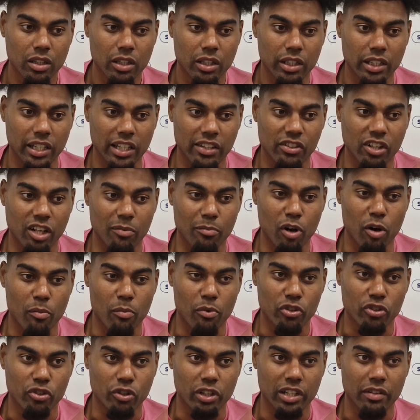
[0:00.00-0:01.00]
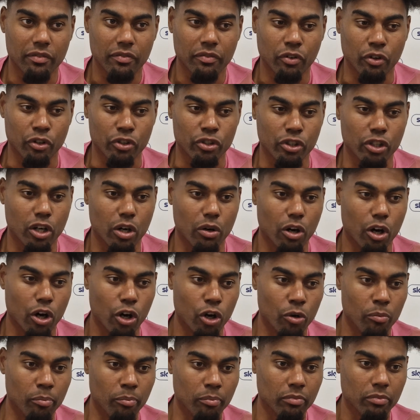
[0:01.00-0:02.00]
these are the moments you live for. You go
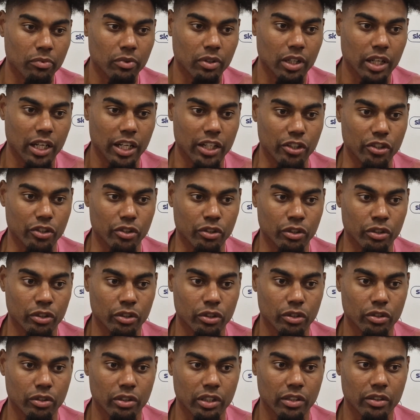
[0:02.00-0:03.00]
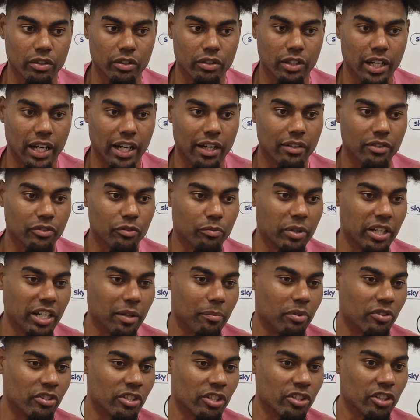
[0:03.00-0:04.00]
home and you've been in
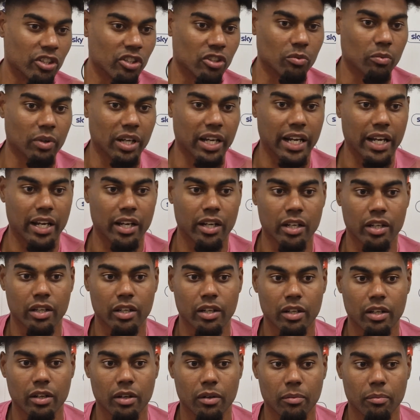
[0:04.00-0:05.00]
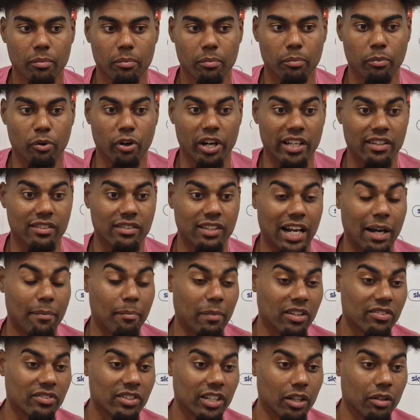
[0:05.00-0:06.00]
positions where boys like
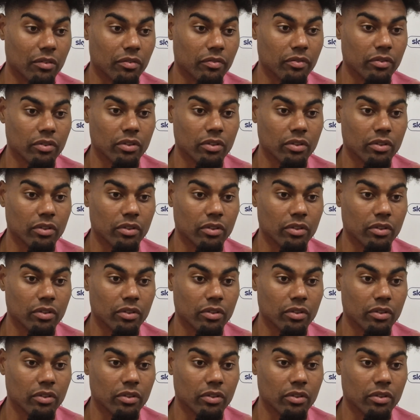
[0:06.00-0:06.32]
myself,